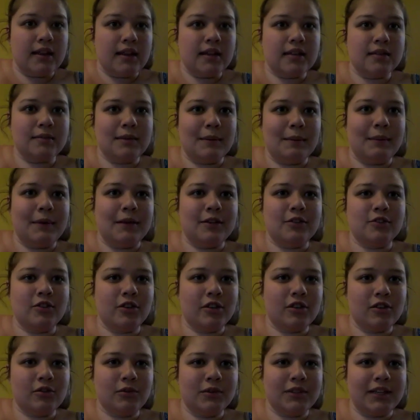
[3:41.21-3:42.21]
This might be a
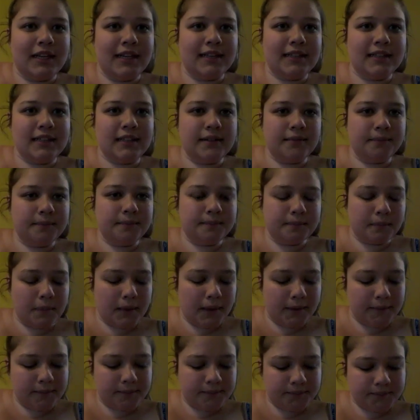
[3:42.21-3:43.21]
struggle one-handed,
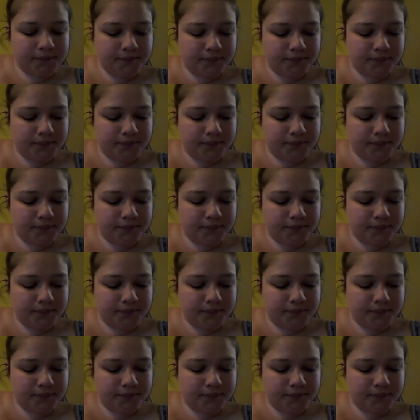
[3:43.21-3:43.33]
but